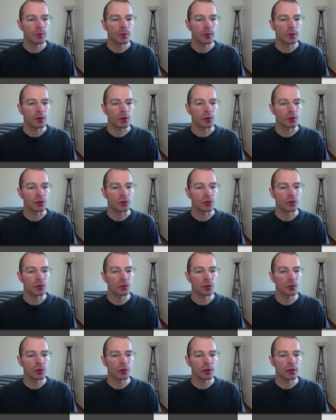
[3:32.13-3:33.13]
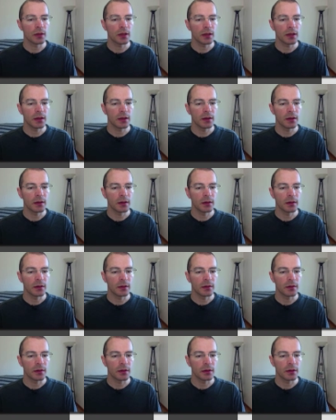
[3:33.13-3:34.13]
It goes through it
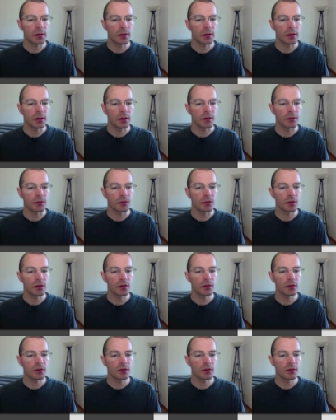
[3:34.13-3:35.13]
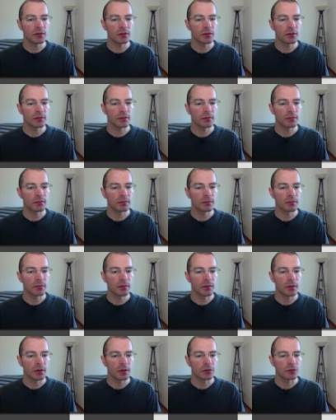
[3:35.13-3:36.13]
there and it freezes,
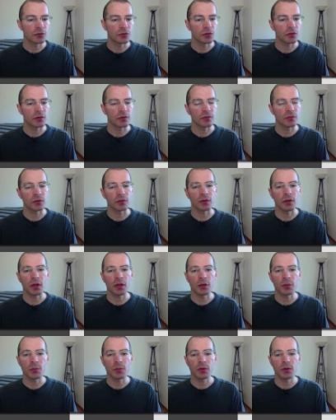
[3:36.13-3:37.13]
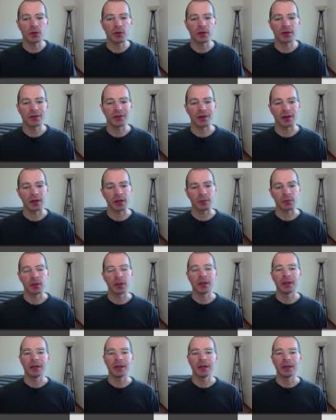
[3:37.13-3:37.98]
shows up for a longer period of time.